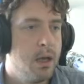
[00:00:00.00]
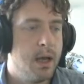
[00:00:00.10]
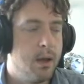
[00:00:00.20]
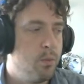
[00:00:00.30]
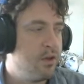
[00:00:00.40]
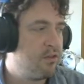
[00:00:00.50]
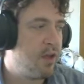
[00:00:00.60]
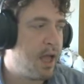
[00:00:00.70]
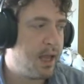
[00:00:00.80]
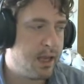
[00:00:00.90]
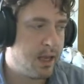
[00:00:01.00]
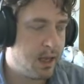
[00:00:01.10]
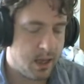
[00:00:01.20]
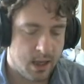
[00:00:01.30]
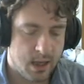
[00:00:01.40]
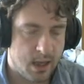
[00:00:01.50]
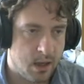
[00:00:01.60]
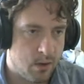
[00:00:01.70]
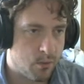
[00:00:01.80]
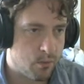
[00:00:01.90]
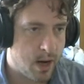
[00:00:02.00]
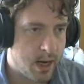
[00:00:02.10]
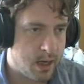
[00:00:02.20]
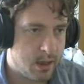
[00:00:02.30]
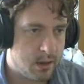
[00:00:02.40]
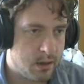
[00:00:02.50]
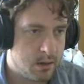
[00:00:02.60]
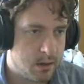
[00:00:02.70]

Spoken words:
and we say rain,